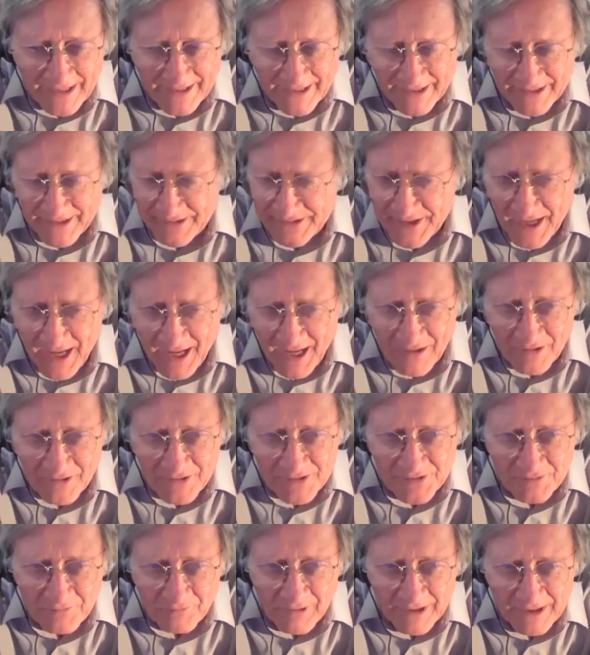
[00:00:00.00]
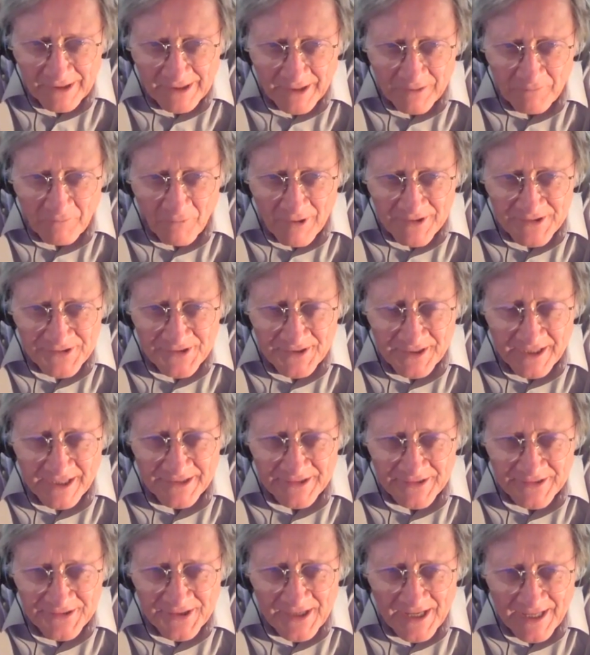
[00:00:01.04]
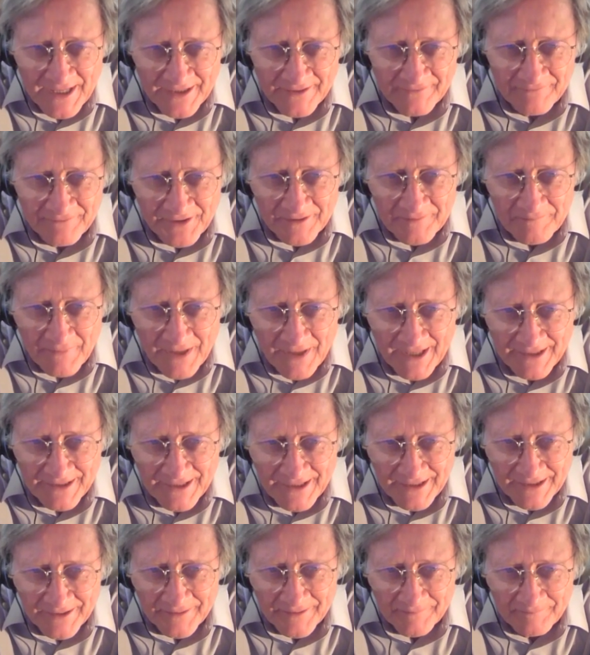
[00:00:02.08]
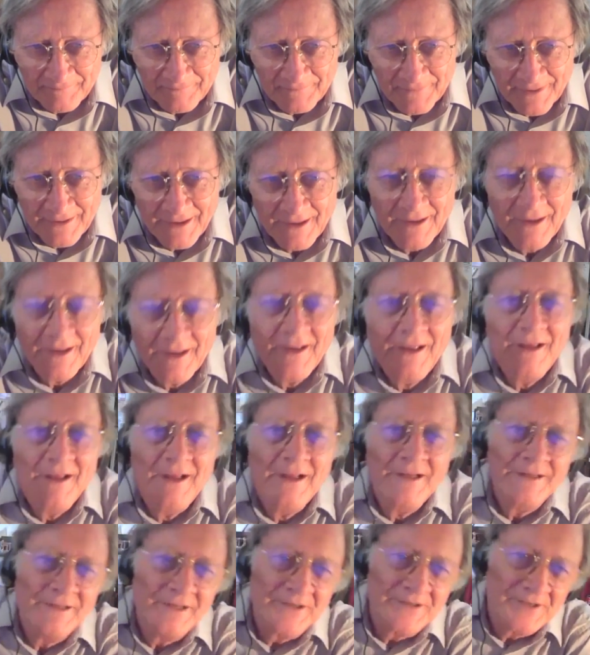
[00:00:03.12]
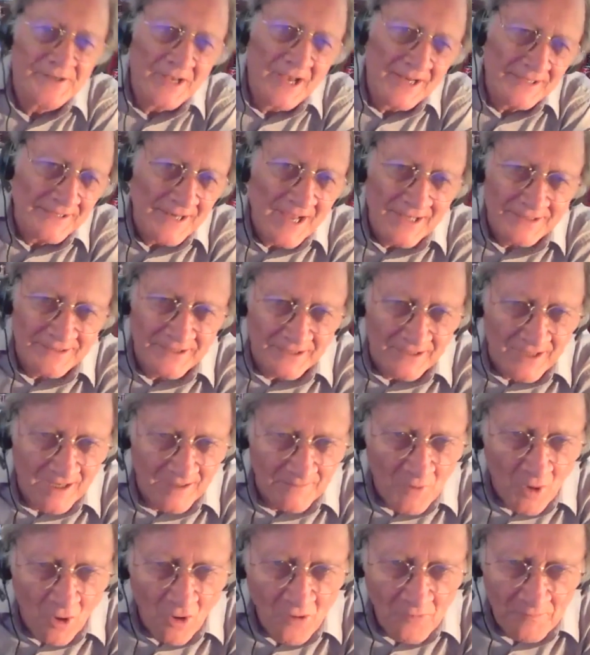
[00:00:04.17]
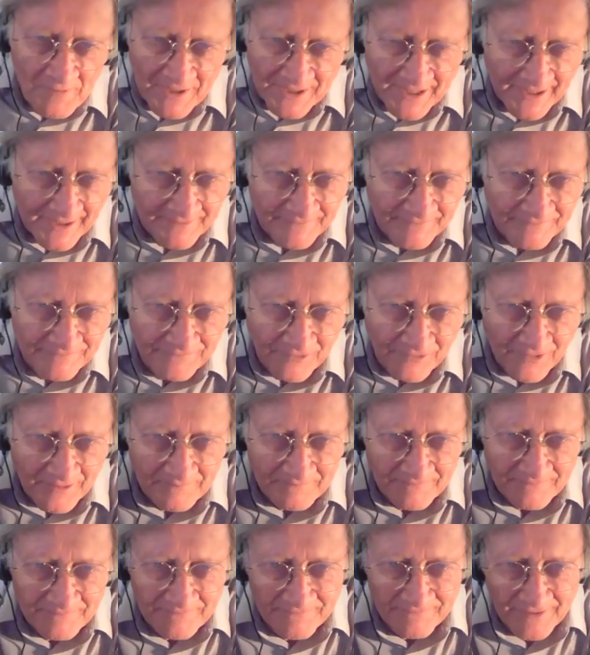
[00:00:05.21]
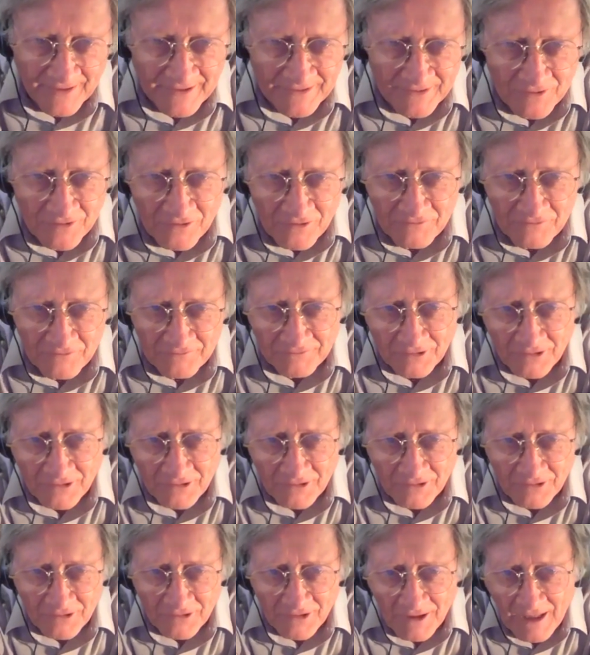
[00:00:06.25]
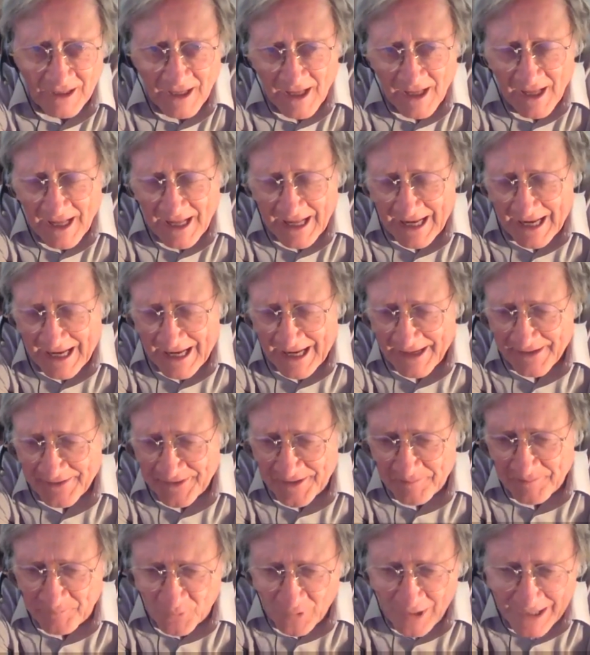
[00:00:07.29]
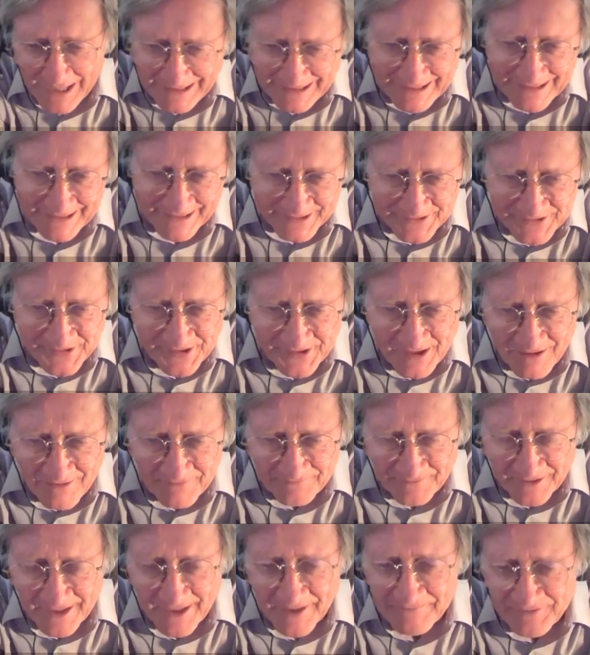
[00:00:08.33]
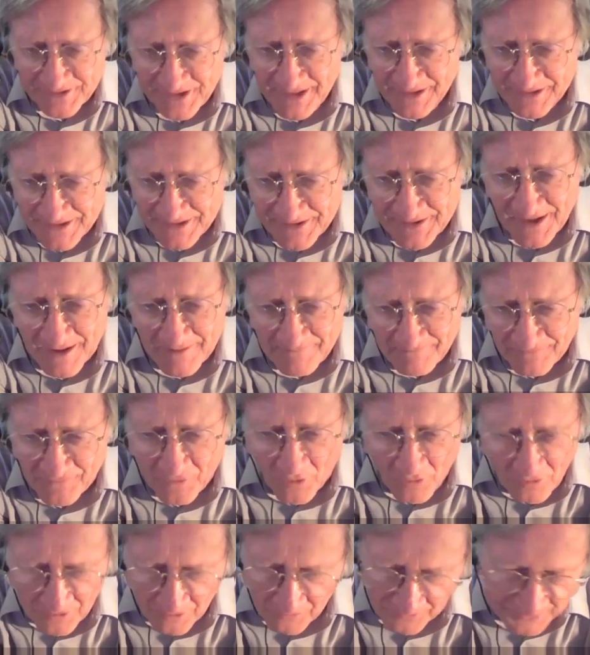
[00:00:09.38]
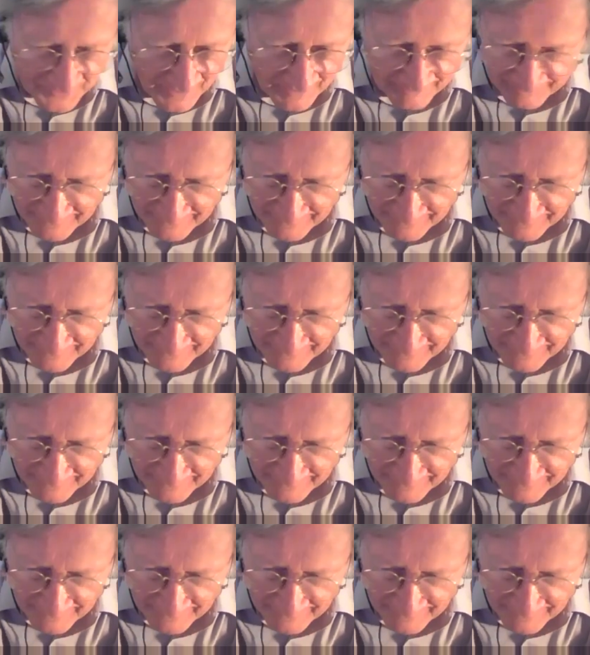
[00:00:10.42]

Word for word: at his house really was the incentive that made him decide not to come home again from Vancouver. And the break-in itself, and I've seen some photos of